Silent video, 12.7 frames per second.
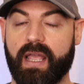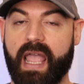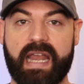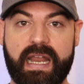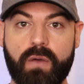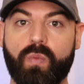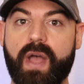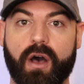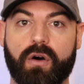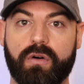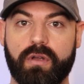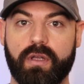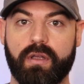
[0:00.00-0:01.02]
And it will.
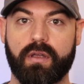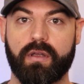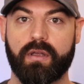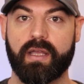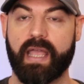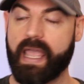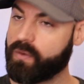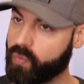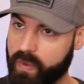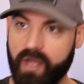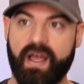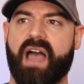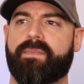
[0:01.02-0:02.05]
It
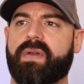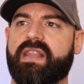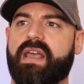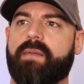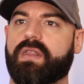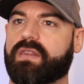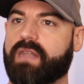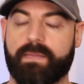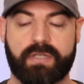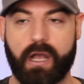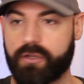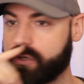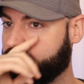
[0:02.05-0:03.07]
will happen to them. I'm
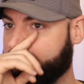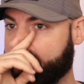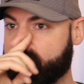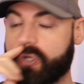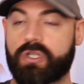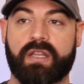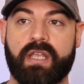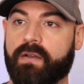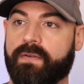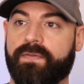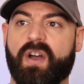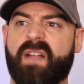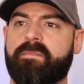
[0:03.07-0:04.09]
telling you, when that shoe's on the other
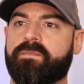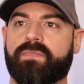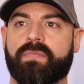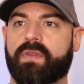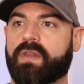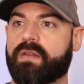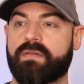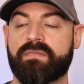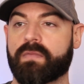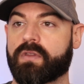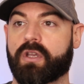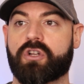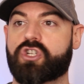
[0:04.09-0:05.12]
foot,
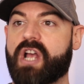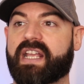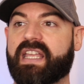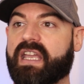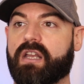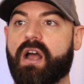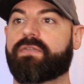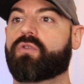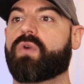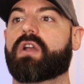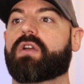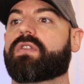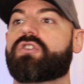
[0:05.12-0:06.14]
they're going to try to kick it off
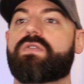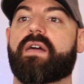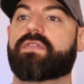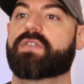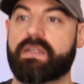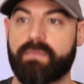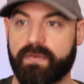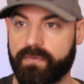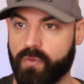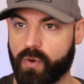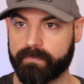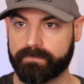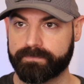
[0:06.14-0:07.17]
quicker than you've ever seen before.